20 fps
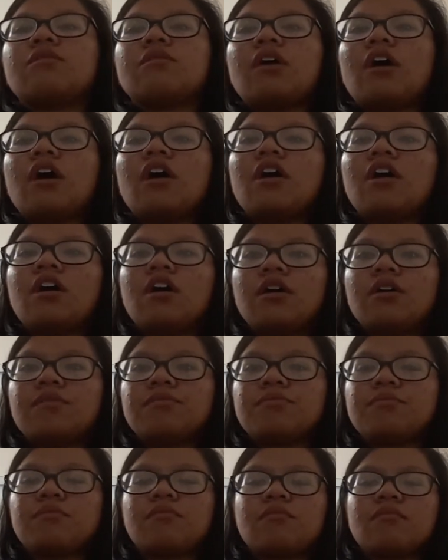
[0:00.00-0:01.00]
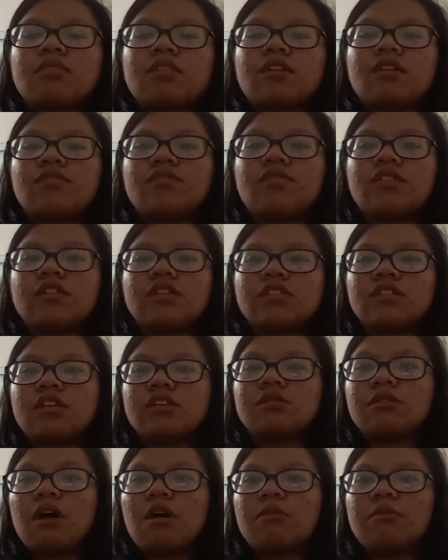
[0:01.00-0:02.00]
um, for the
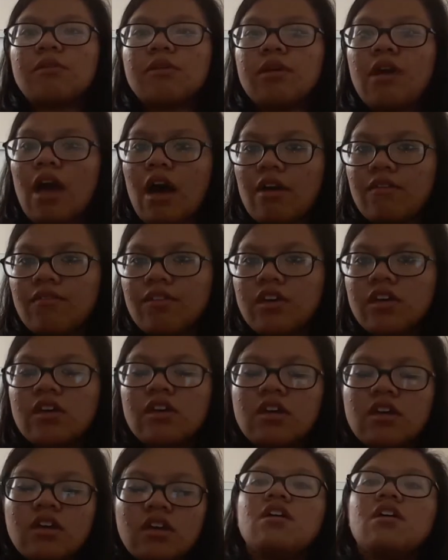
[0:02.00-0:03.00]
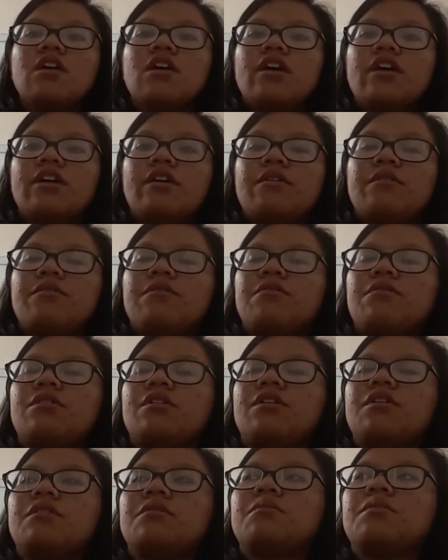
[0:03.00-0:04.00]
schedule I'll be having, it
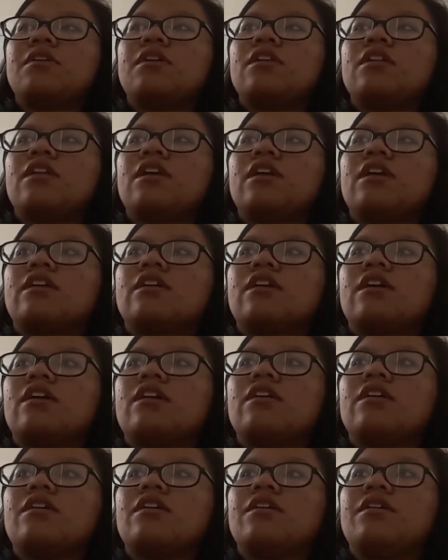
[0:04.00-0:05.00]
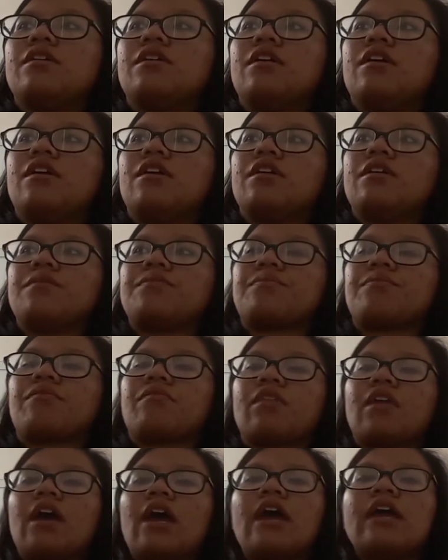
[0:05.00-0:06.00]
will be like a um,
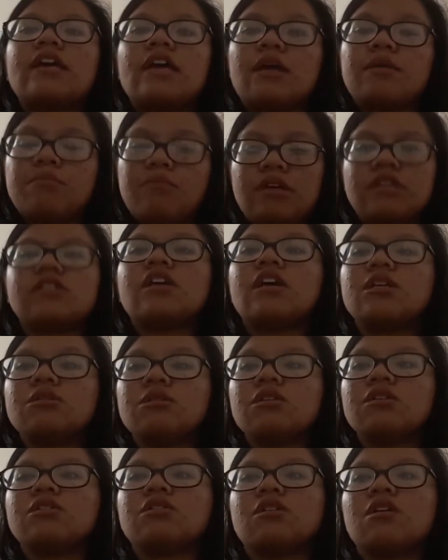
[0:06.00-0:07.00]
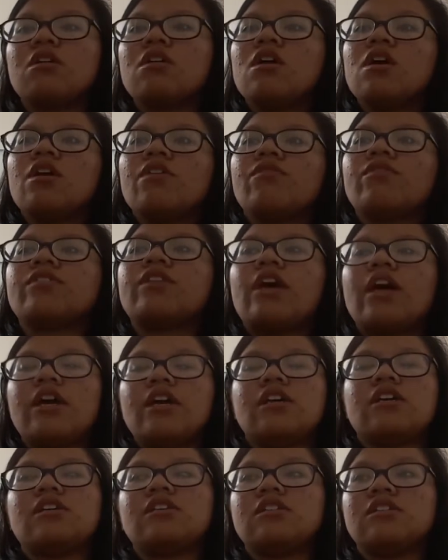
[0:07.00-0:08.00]
A and B schedule. So for the
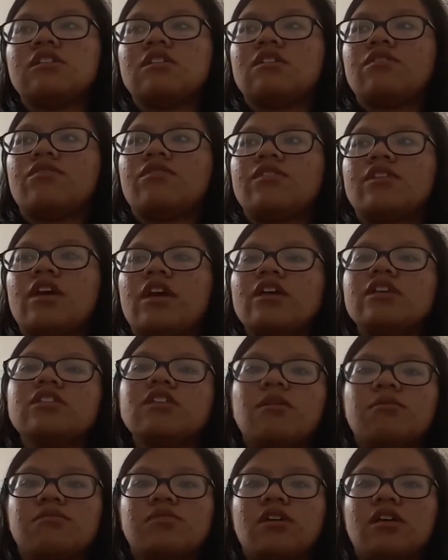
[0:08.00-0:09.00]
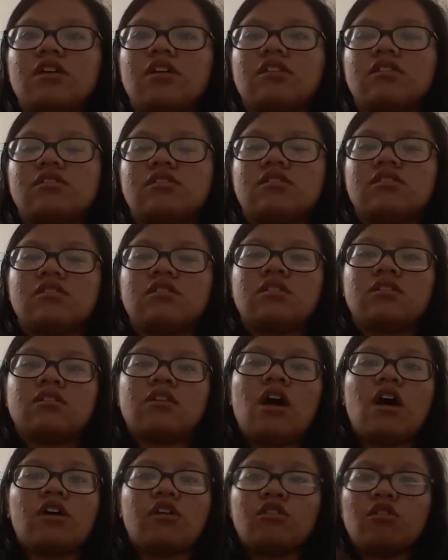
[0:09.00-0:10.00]
A's for the A subjects
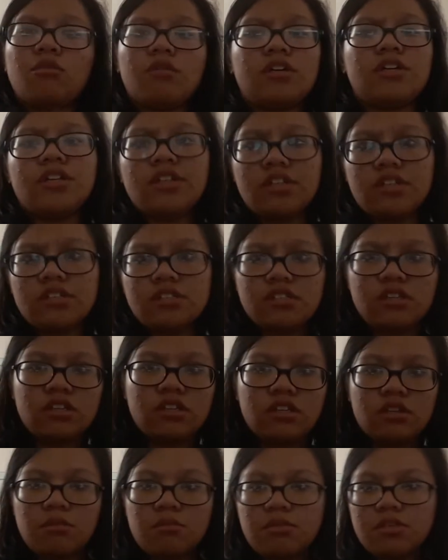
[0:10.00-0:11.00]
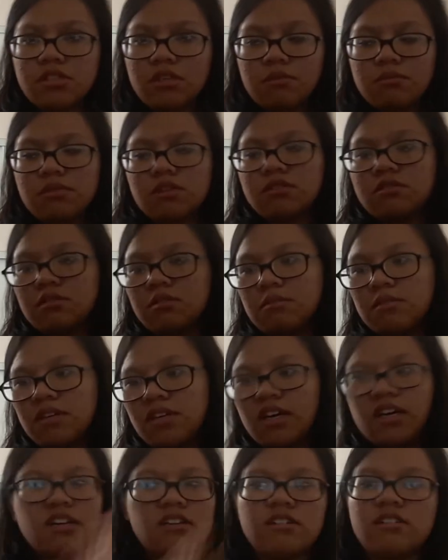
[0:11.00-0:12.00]
I don't know what it is and then the V subjects will be
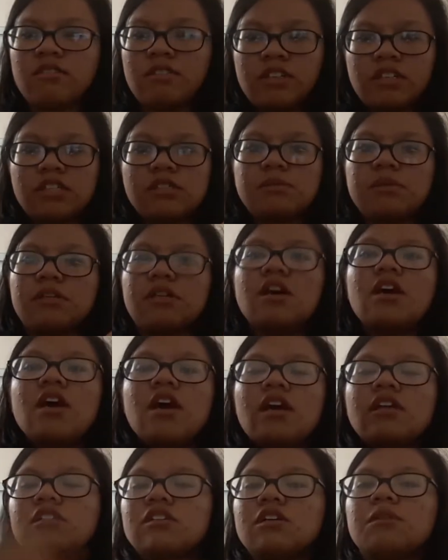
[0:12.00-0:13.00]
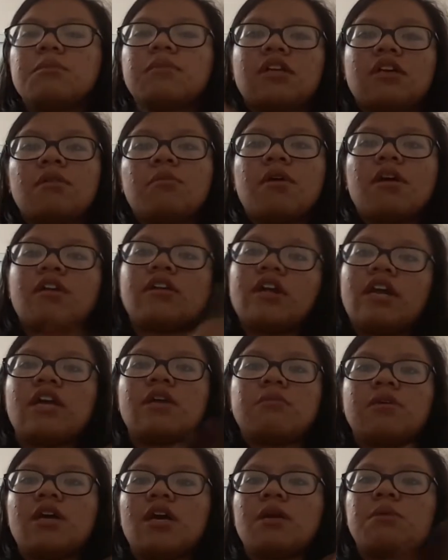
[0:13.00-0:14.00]
I don't know what it is but it's gonna be like a pattern A
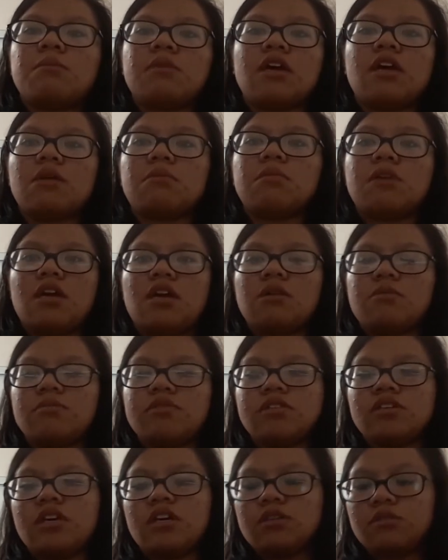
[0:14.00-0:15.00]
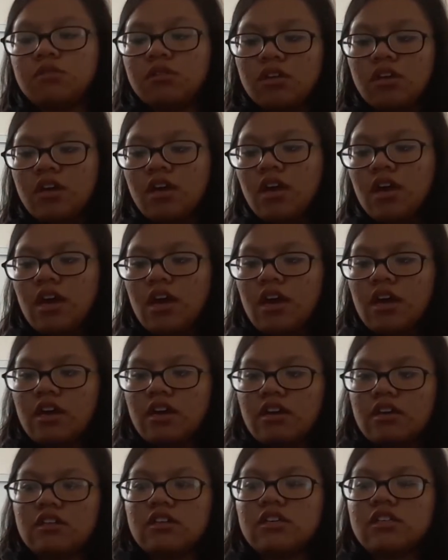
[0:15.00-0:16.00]
B A B A B A B schedule
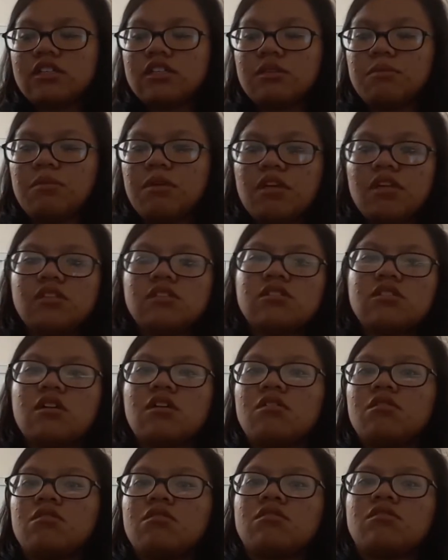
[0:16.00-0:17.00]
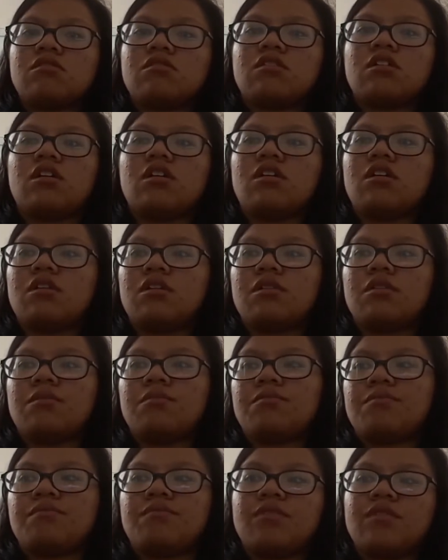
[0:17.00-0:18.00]
and it depends on
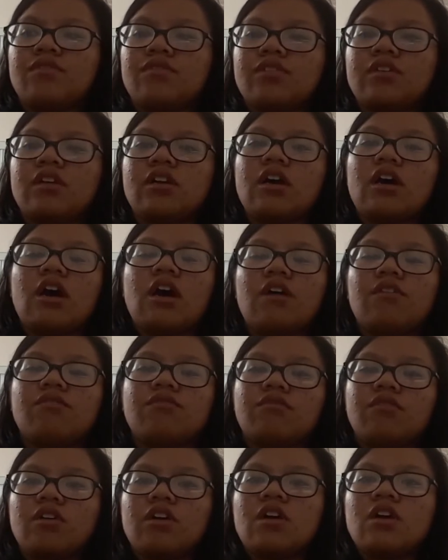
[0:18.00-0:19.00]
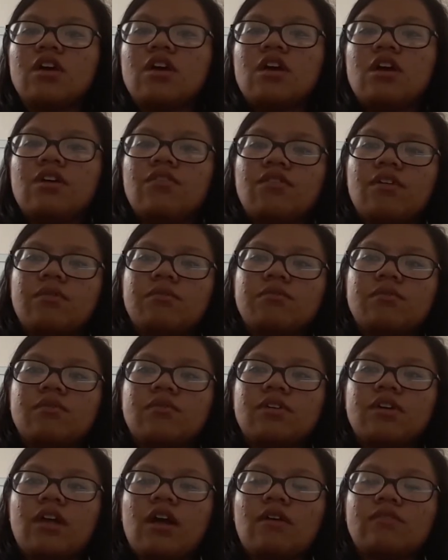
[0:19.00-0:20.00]
um, if they're gonna have I'm um,
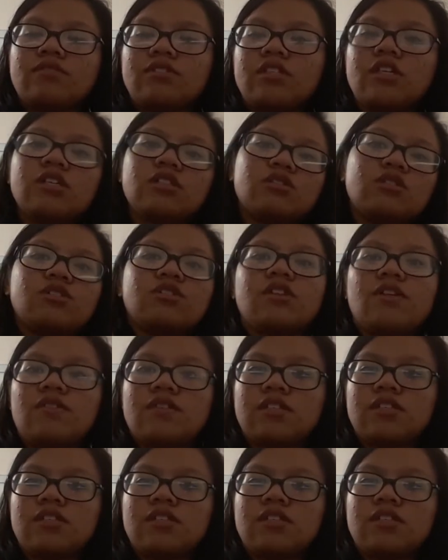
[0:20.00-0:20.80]
gonna have six or seven